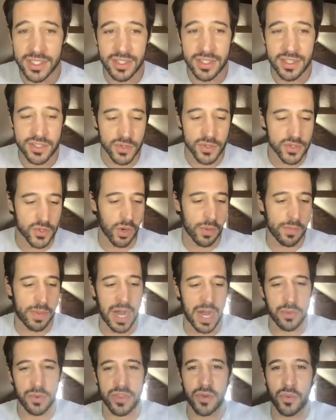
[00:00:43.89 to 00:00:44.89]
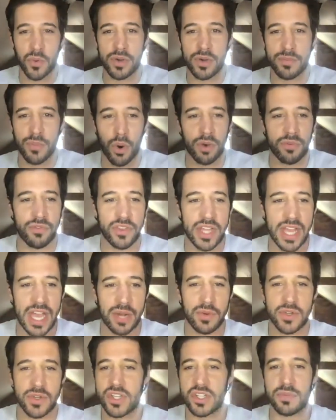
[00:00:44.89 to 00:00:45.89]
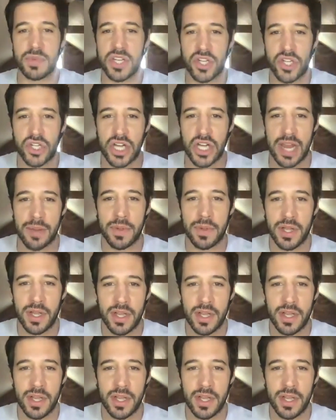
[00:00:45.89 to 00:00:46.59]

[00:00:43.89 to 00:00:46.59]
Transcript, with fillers: So sauropod with the word morph at the end, which just means shape.